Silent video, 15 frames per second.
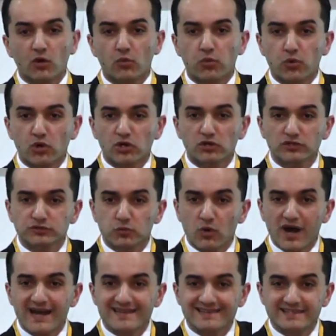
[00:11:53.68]

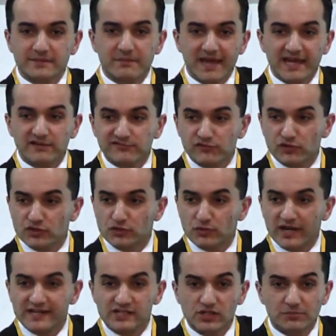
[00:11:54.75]
Worldwide demand for
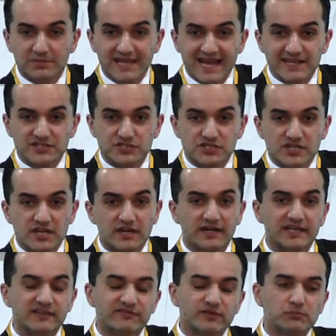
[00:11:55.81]
uranium last year,
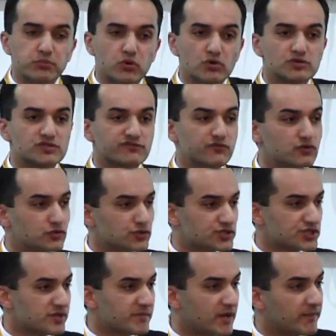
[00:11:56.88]
even
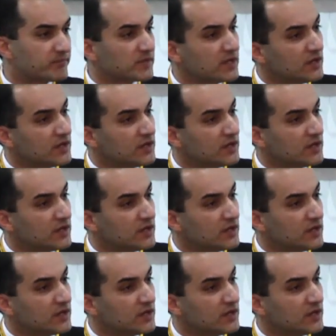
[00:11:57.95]
post-Fukushima,